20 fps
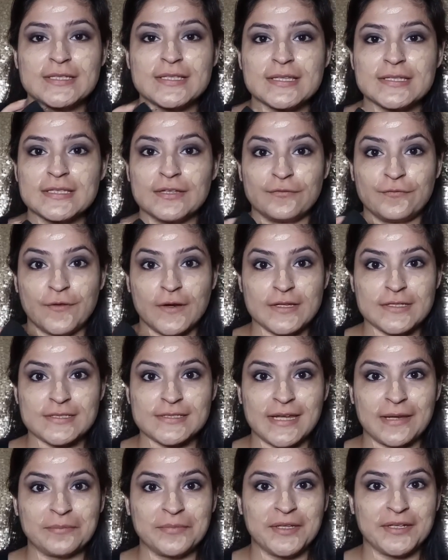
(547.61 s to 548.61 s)
This is the
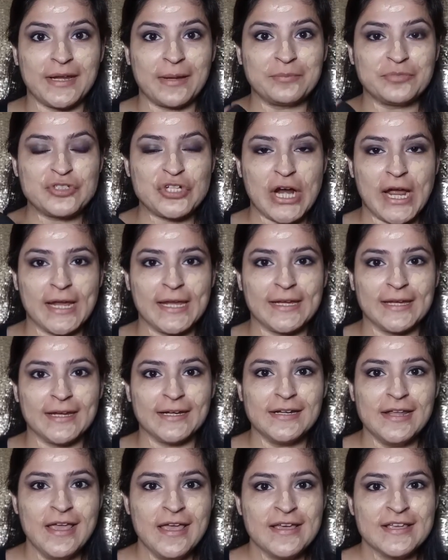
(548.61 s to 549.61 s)
first time that I'm trying
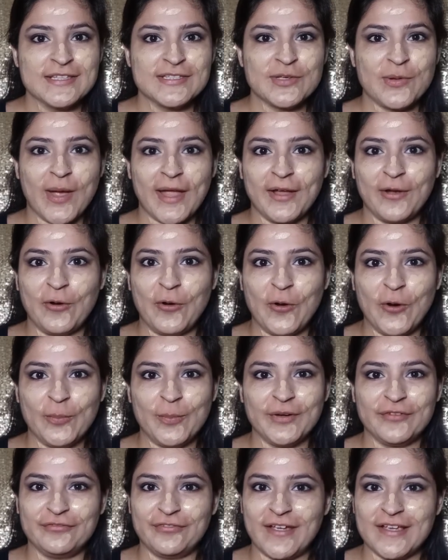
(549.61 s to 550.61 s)
it, so I
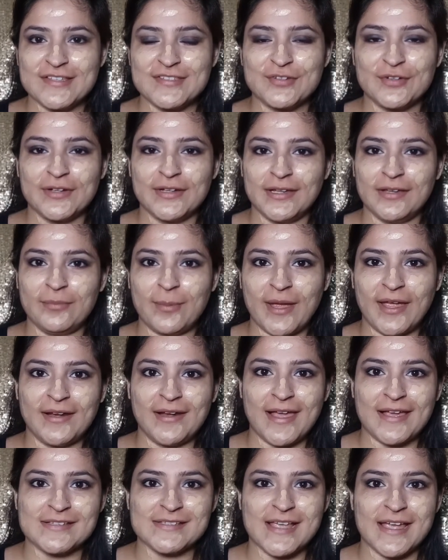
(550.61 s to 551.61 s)
hope it fares really
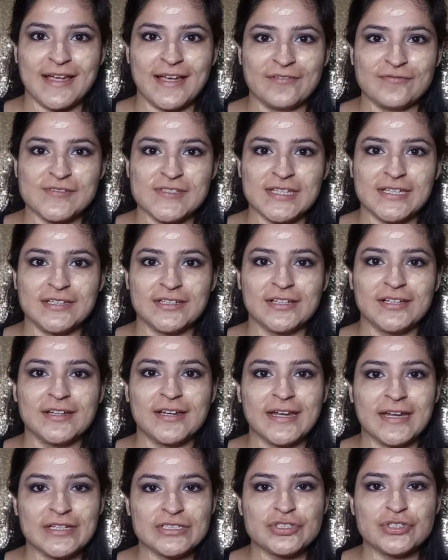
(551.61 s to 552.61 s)
well, as I have seen
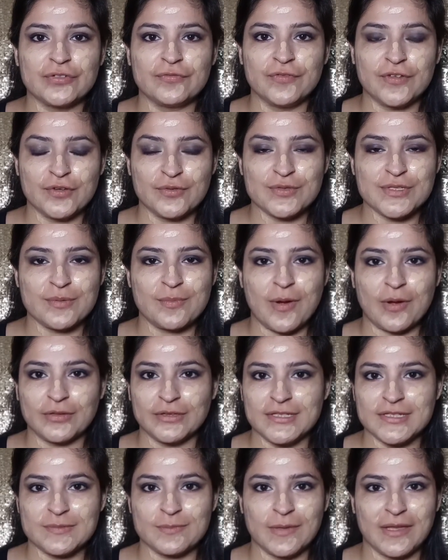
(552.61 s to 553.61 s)
great reviews
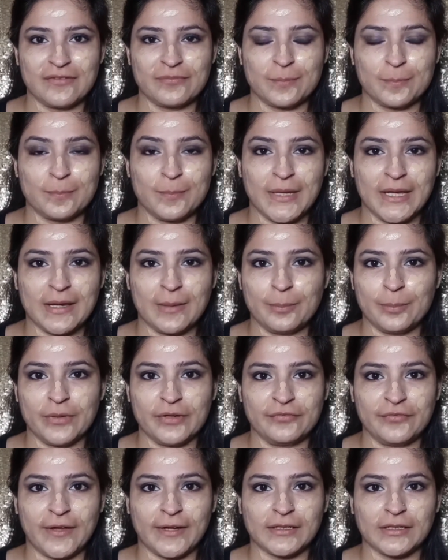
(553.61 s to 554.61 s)
about this Makeup
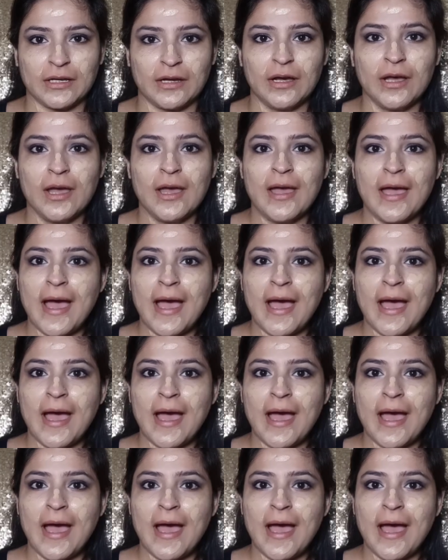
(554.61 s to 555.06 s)
Perfector.